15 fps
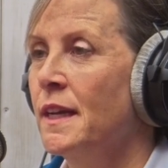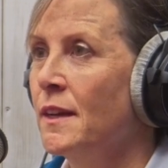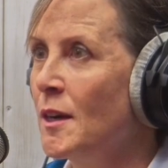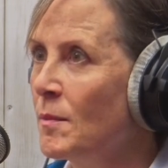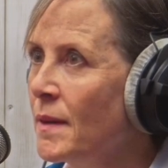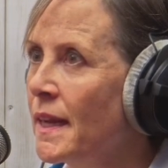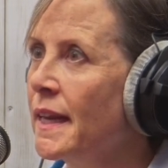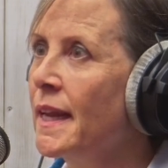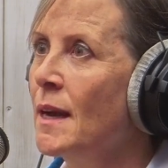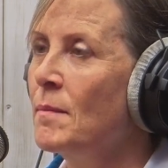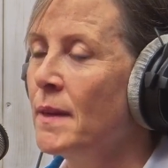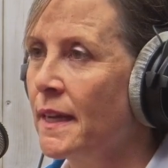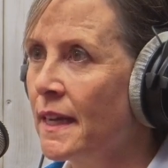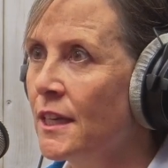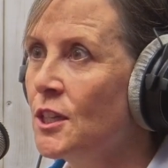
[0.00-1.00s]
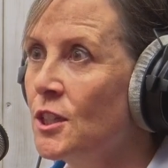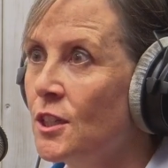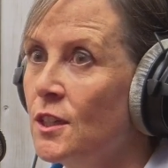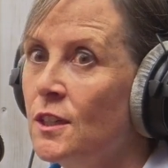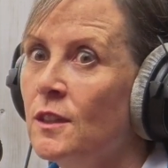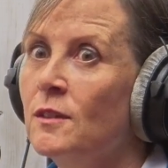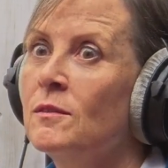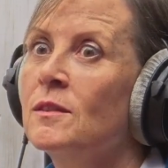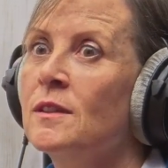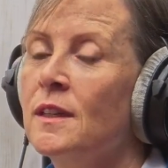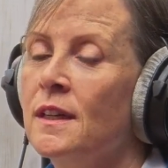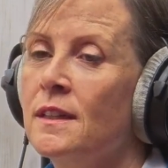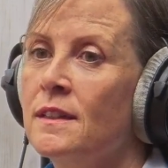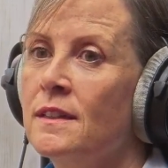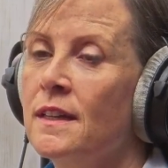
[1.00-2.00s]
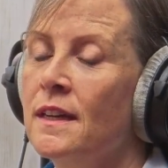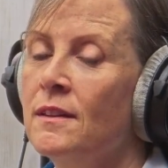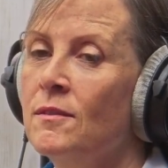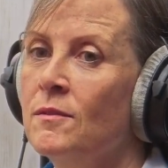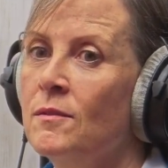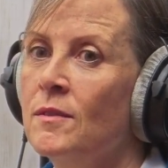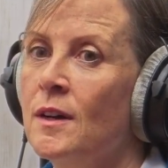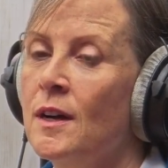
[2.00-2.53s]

in our planning application and then